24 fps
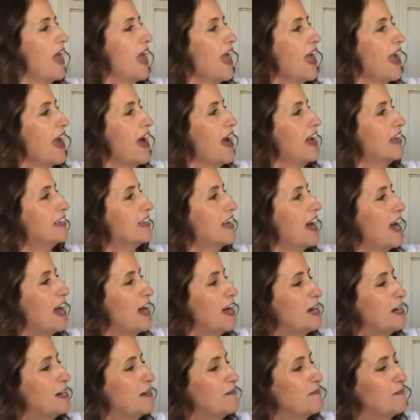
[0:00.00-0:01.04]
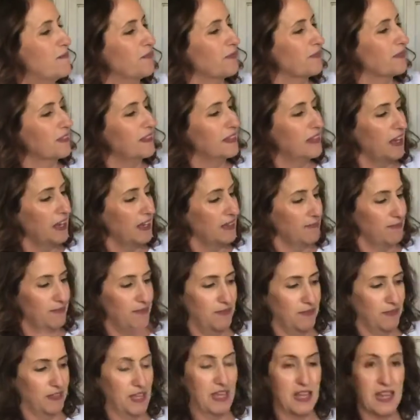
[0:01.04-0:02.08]
And
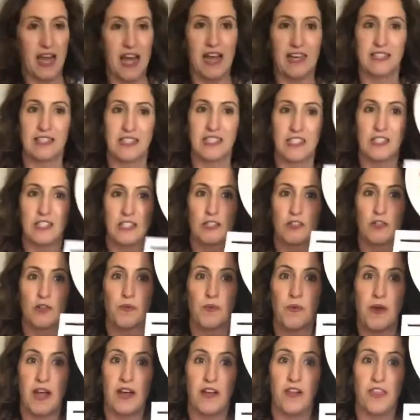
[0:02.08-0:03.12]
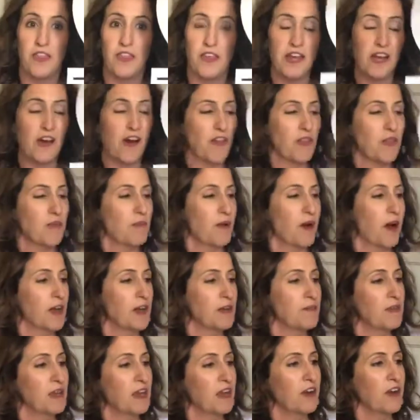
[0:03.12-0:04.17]
it has this little rail thing on the
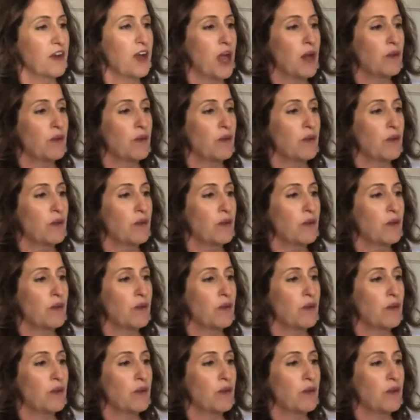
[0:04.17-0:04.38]
bottom here,